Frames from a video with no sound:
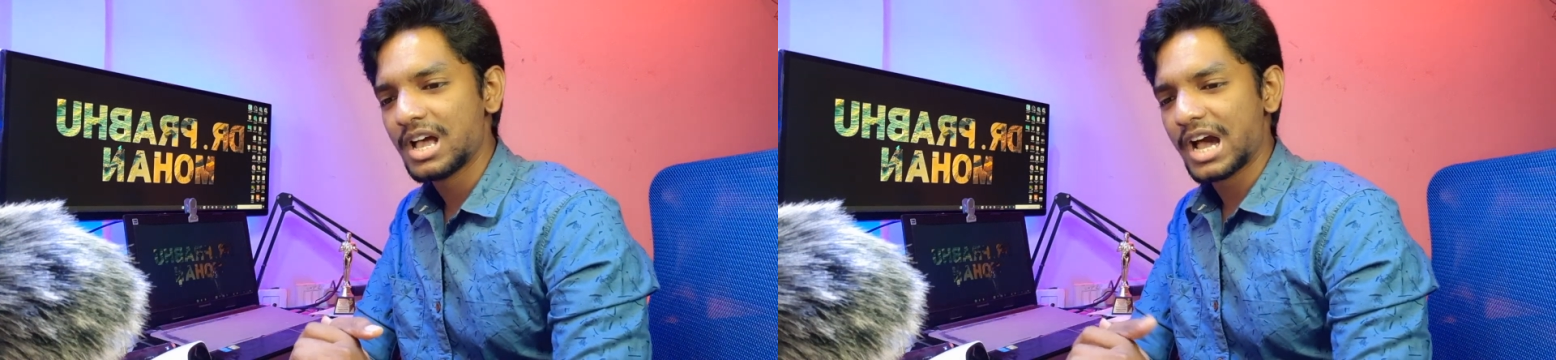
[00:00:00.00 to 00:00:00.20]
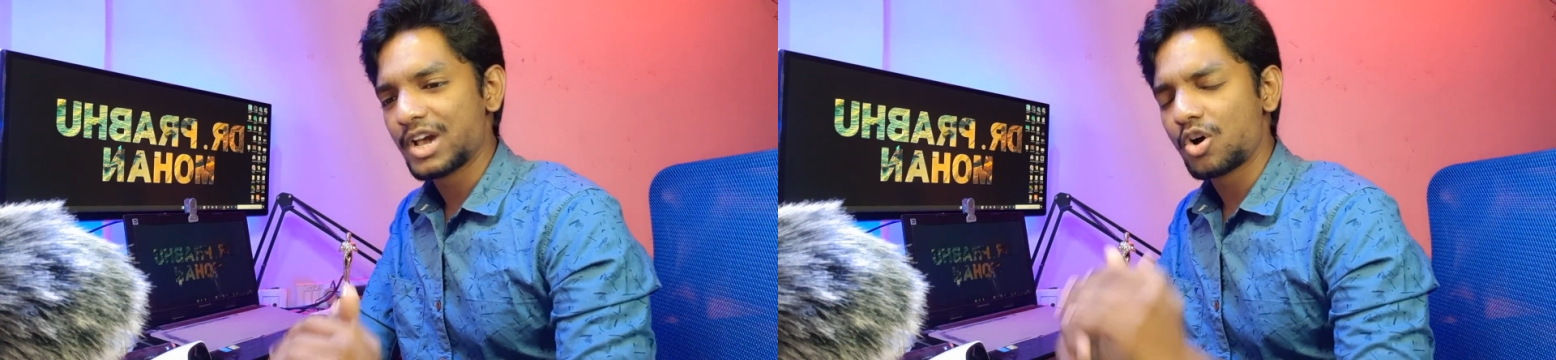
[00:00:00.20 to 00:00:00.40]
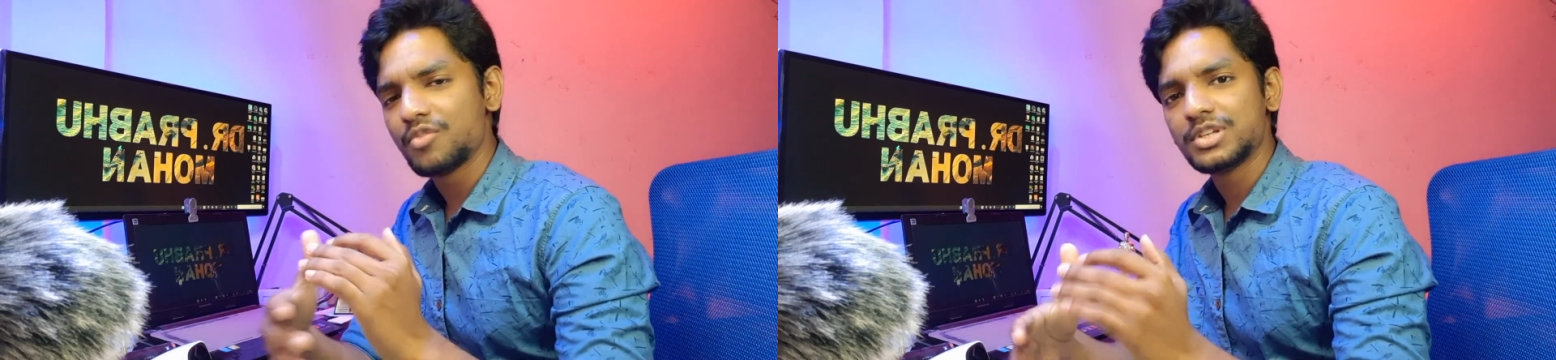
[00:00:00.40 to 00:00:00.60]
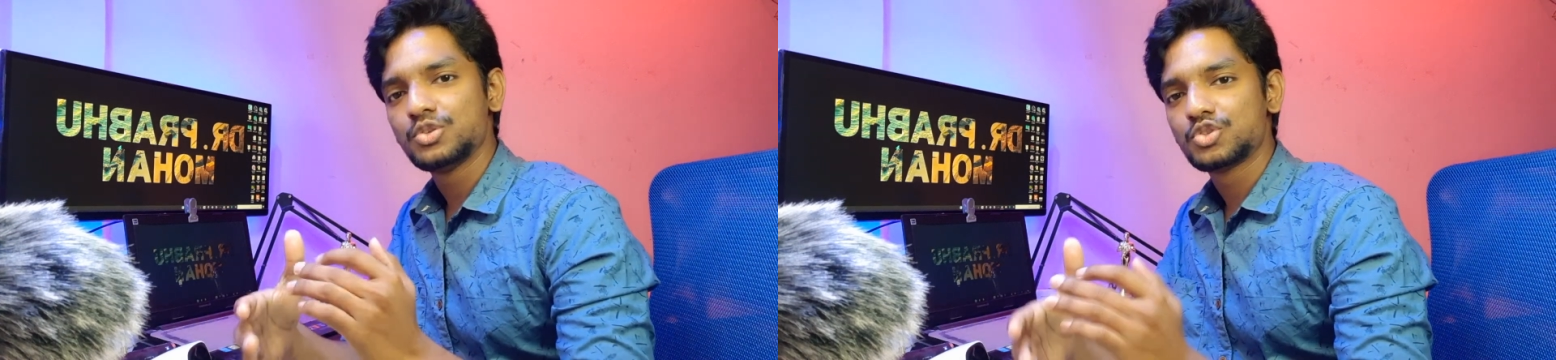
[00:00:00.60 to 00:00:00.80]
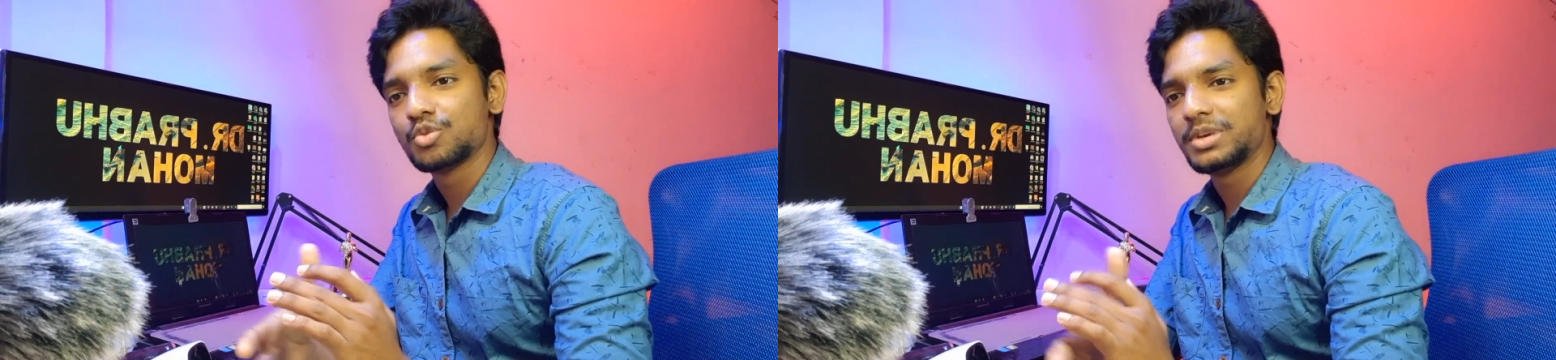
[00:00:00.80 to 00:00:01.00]
I always
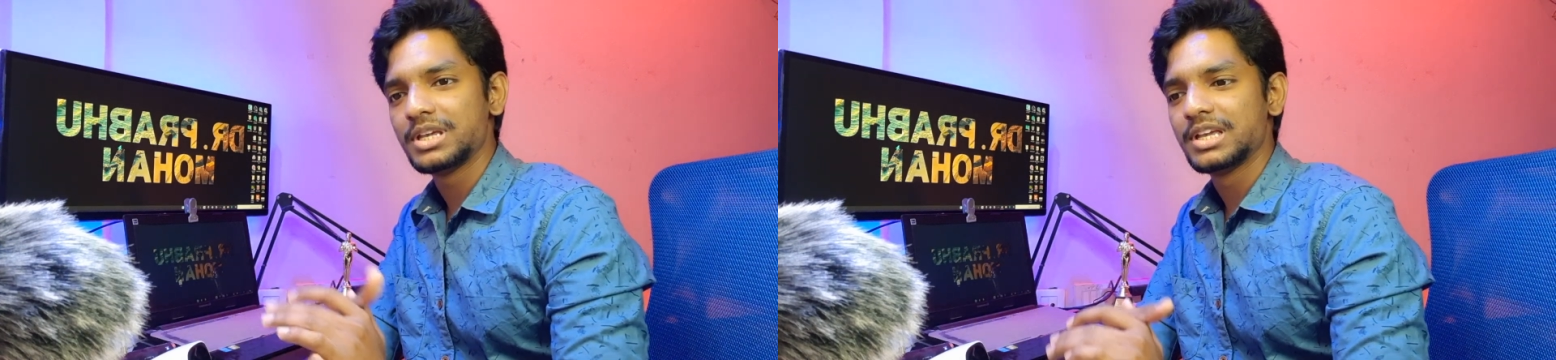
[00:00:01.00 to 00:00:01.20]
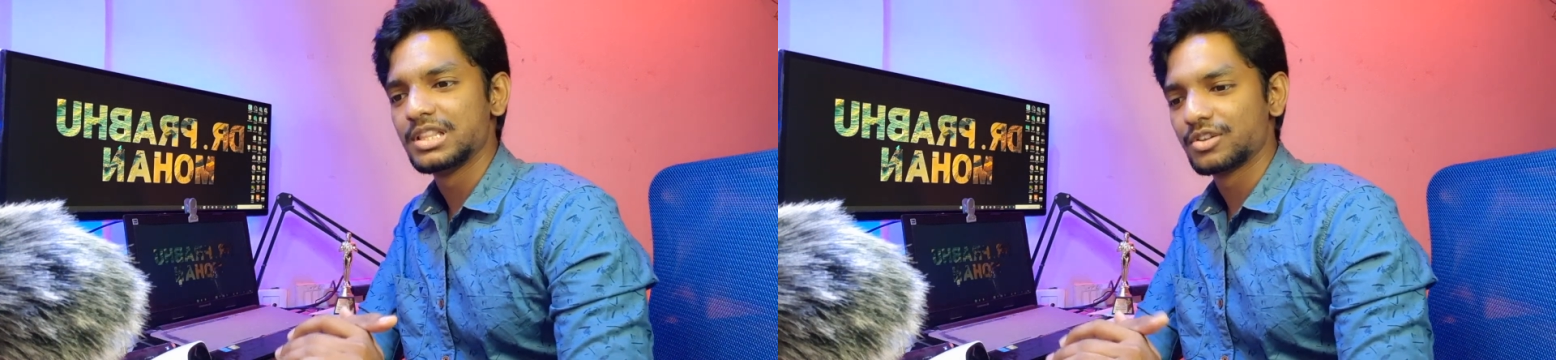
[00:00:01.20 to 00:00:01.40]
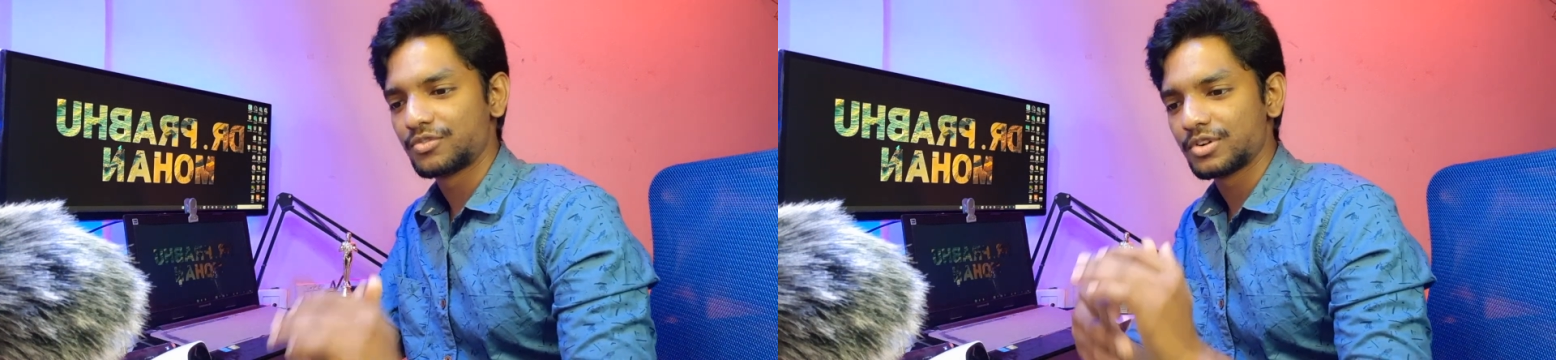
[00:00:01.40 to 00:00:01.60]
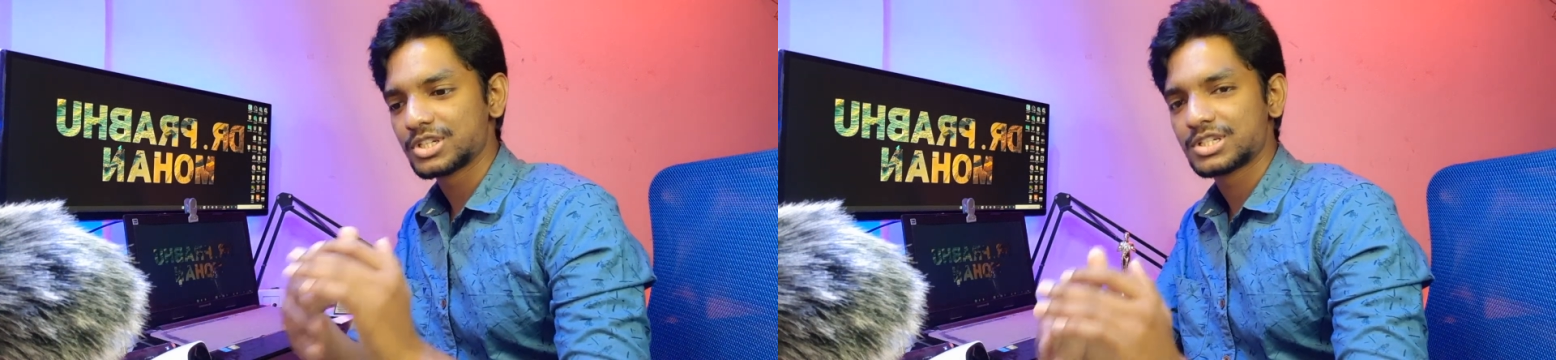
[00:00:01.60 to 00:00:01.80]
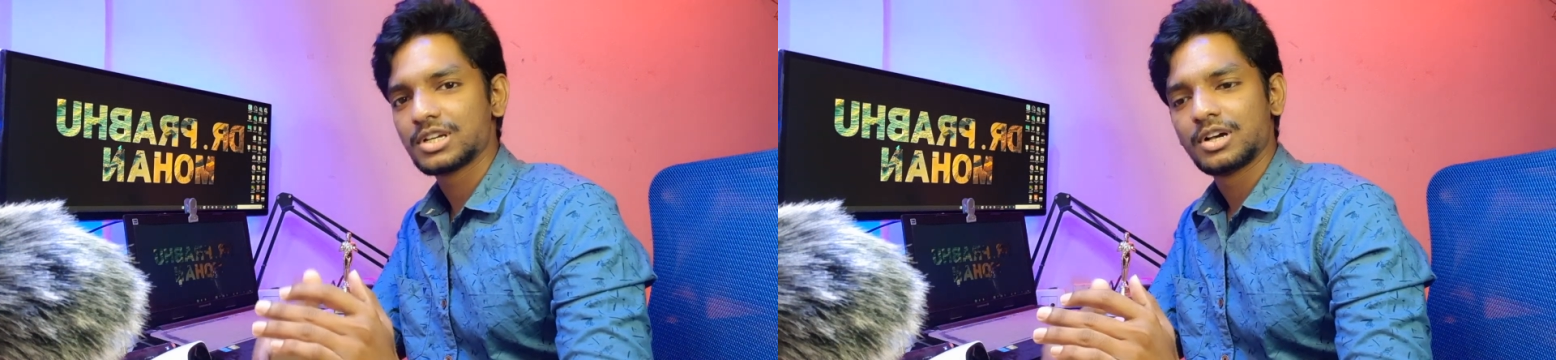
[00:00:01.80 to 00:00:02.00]
used to be in the
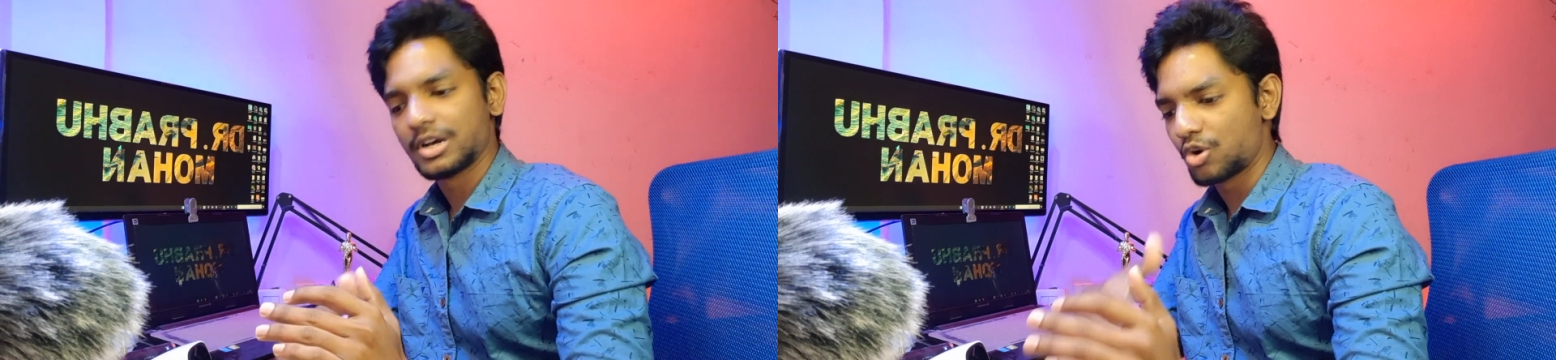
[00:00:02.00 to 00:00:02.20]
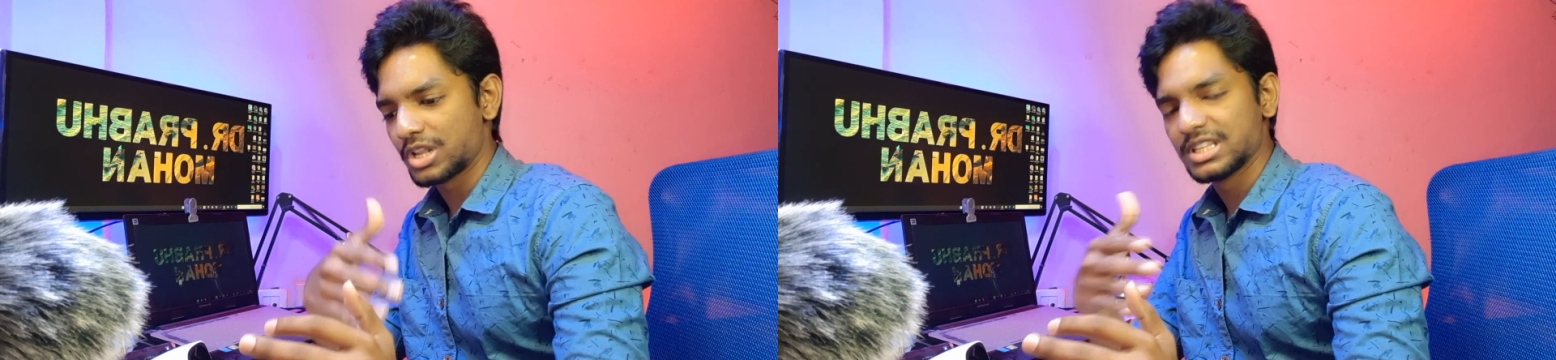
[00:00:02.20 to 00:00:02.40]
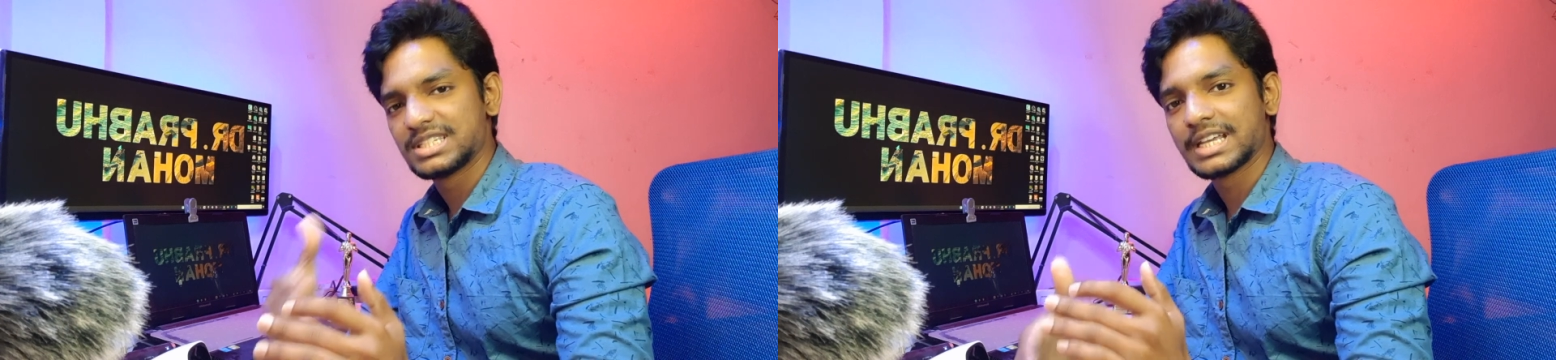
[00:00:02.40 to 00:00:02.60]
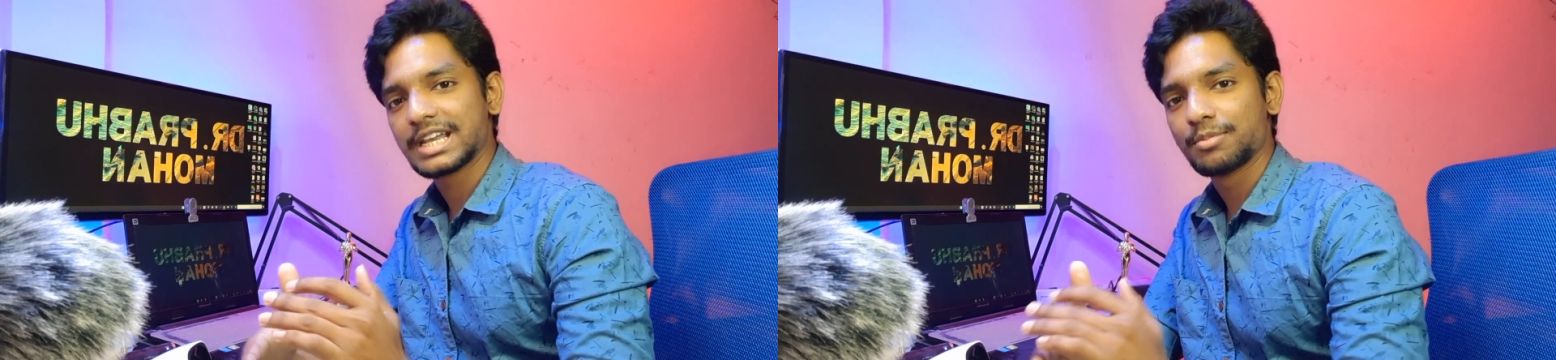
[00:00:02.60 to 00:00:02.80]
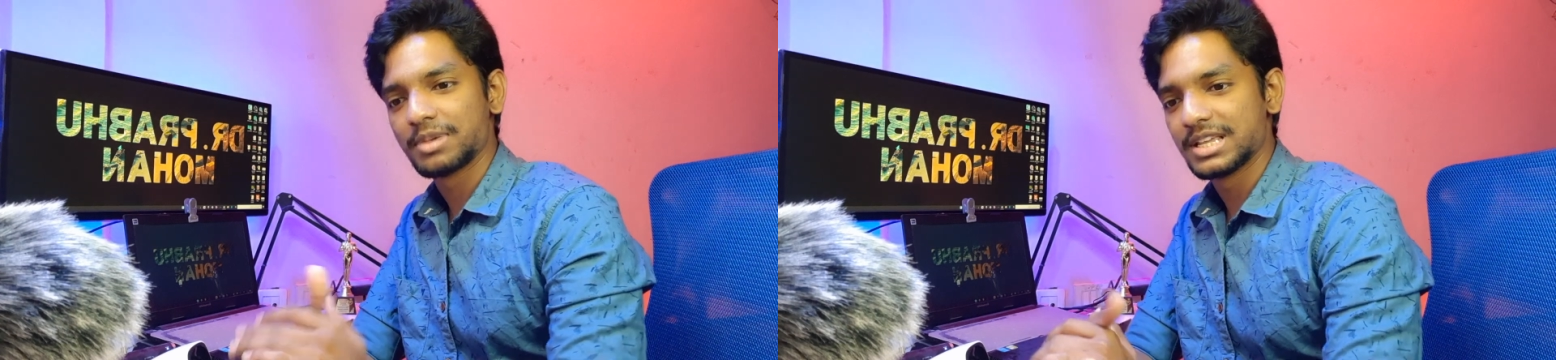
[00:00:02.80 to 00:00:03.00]
first or in the
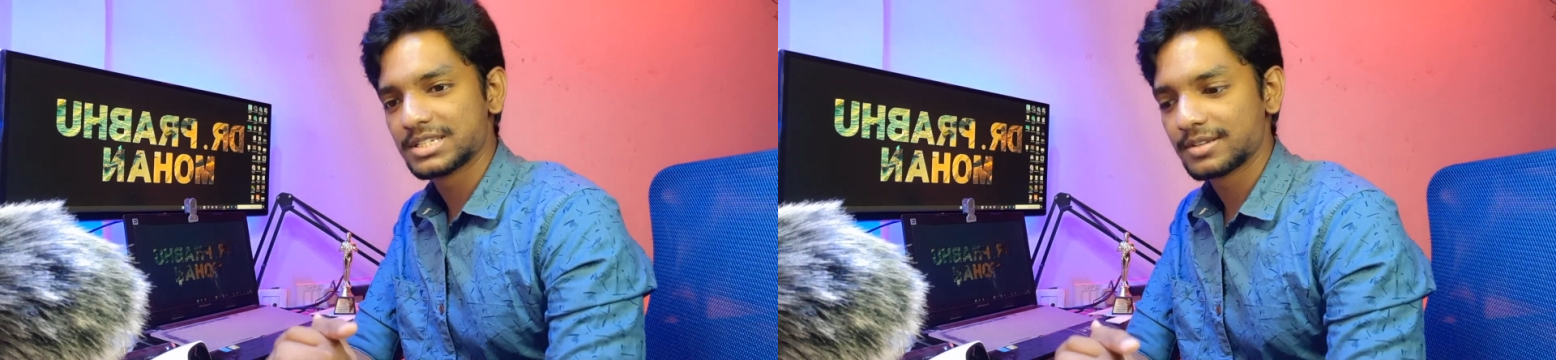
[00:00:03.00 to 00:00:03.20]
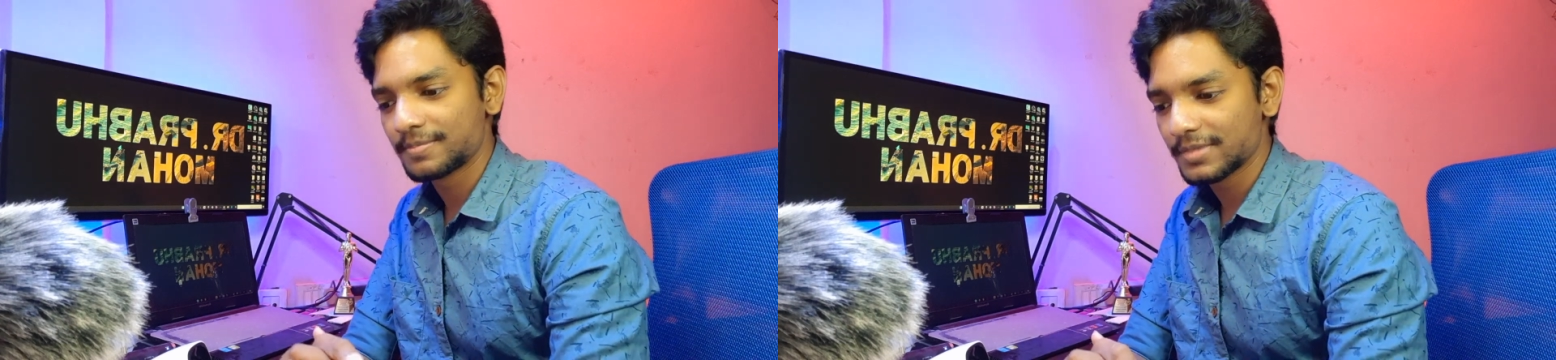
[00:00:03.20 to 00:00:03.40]
second place,